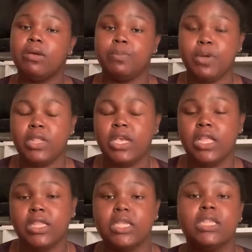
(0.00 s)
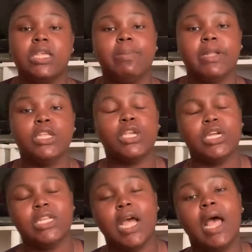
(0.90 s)
would put the kids to sleep at a
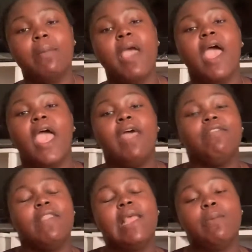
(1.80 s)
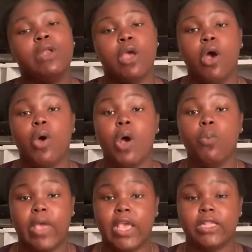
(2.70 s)
certain time, and then they would go a
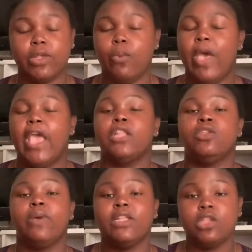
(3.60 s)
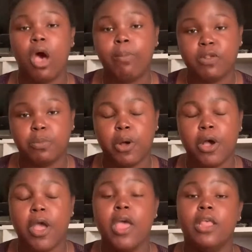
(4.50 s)
ways away to a tapas
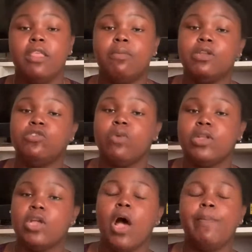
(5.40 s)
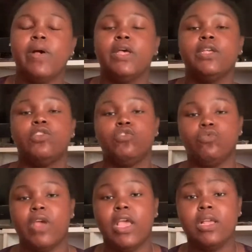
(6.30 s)
bar. They would enjoy tapas,
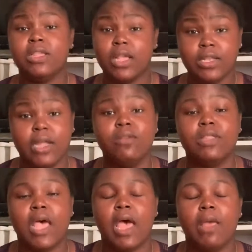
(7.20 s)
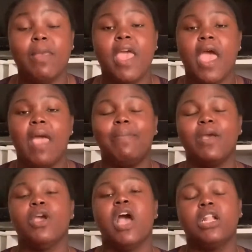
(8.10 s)
drinks, adult time, and
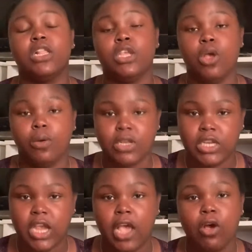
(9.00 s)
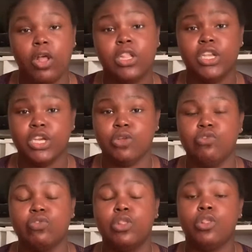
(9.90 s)
periodically go and check on the
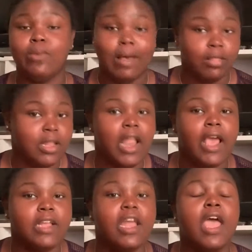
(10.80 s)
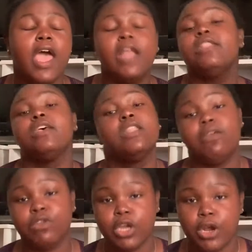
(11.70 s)
children throughout the night until they
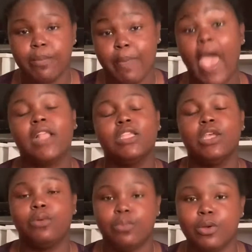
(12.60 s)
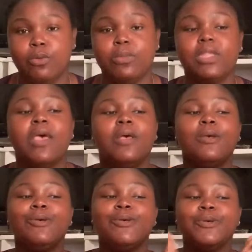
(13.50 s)
returned back to their rooms.
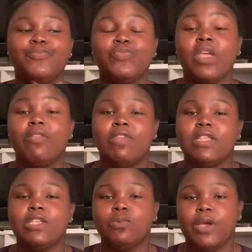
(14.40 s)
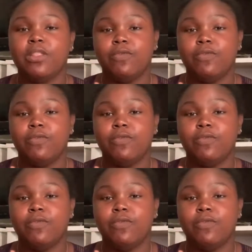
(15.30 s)
This is where the